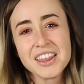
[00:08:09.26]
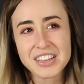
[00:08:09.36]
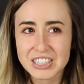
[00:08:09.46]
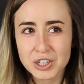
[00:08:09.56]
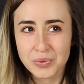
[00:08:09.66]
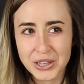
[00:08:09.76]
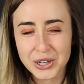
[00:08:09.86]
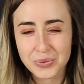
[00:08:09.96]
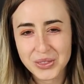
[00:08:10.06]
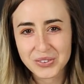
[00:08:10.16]
These look really
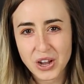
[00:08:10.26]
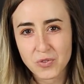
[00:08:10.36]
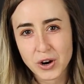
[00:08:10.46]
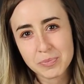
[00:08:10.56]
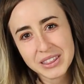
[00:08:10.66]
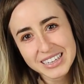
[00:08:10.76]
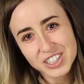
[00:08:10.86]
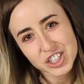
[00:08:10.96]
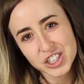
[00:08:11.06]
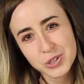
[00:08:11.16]
good with the software, but
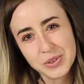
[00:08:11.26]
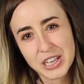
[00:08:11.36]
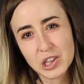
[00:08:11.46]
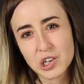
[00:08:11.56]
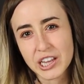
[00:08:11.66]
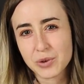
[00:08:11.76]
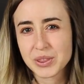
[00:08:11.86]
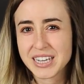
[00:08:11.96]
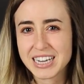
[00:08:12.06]
let's just see what they look like with the